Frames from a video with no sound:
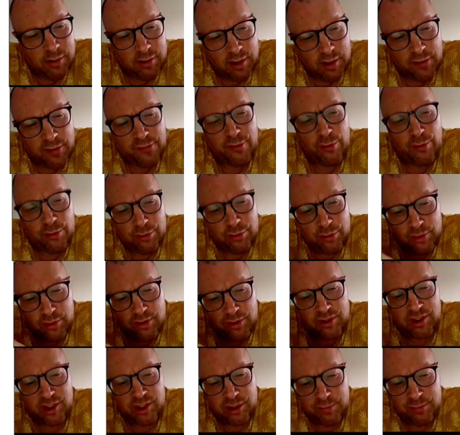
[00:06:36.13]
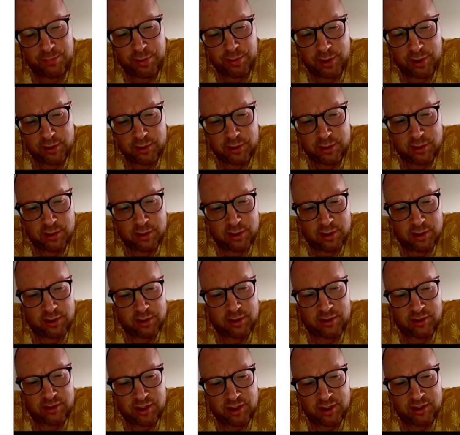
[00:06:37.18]
if you look to the CISP and
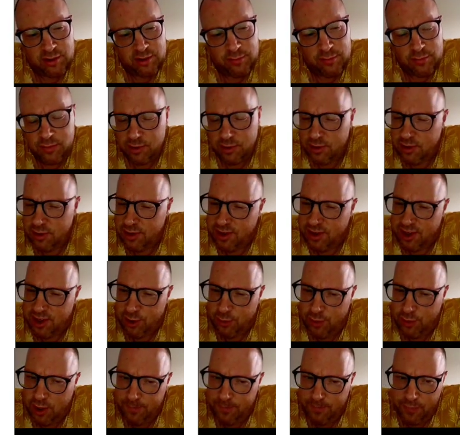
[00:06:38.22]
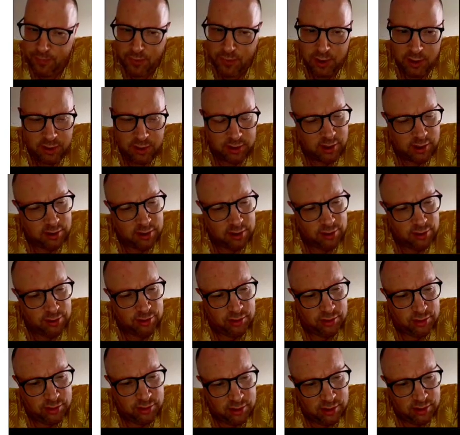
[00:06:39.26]
the CISM theory,
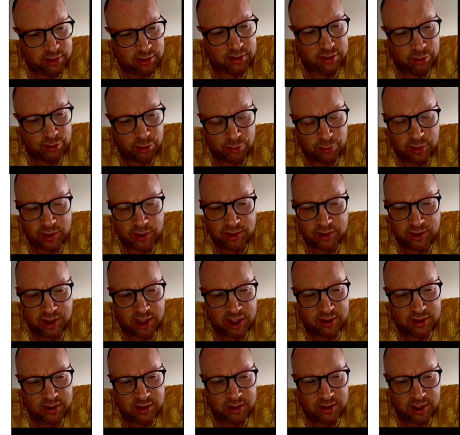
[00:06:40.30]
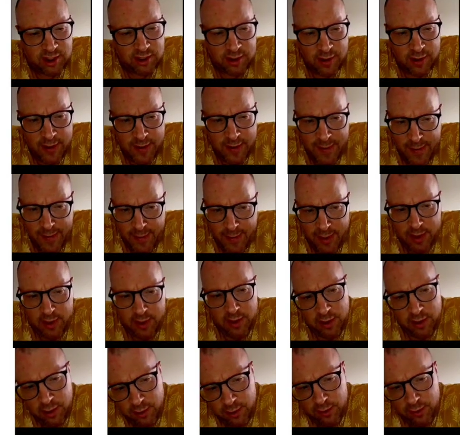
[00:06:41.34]
then it's always stated that
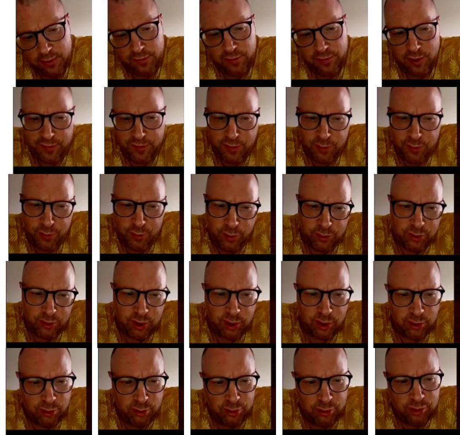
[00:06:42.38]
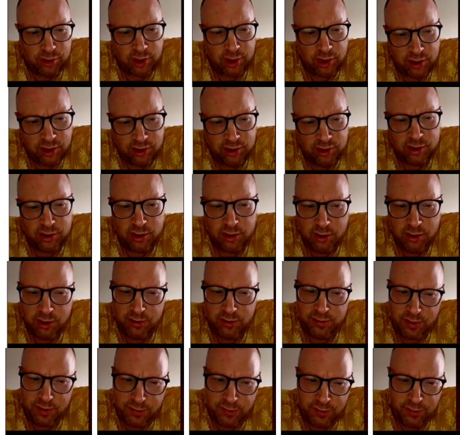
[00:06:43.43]
if you want to reduce risk,
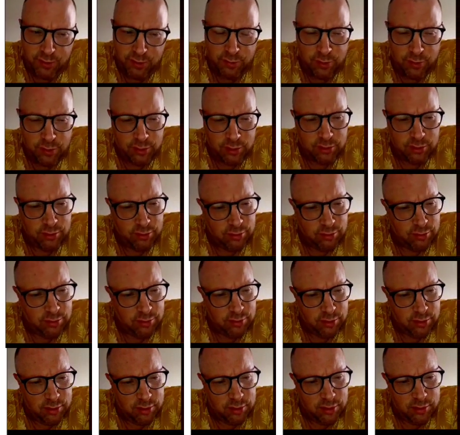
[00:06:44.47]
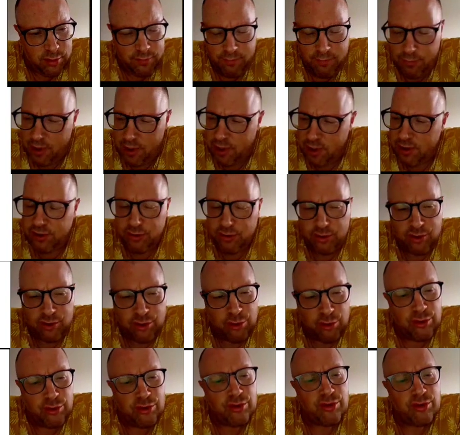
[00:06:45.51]
if you want to manage
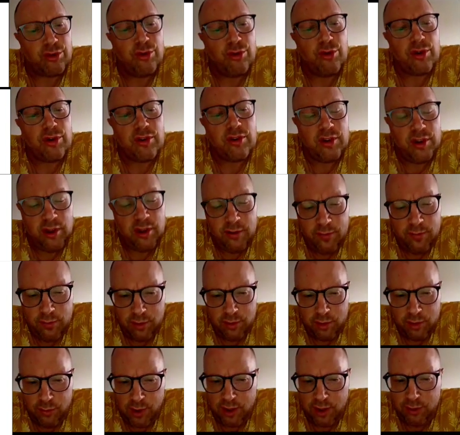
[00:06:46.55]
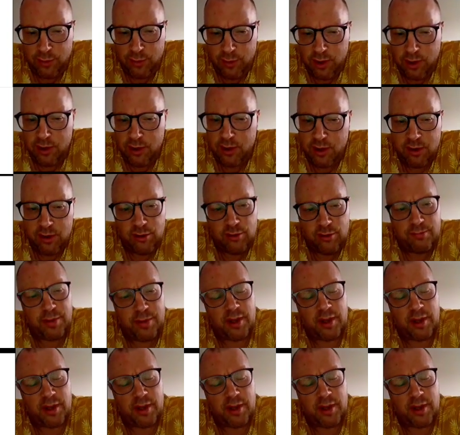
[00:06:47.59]
your security the right way,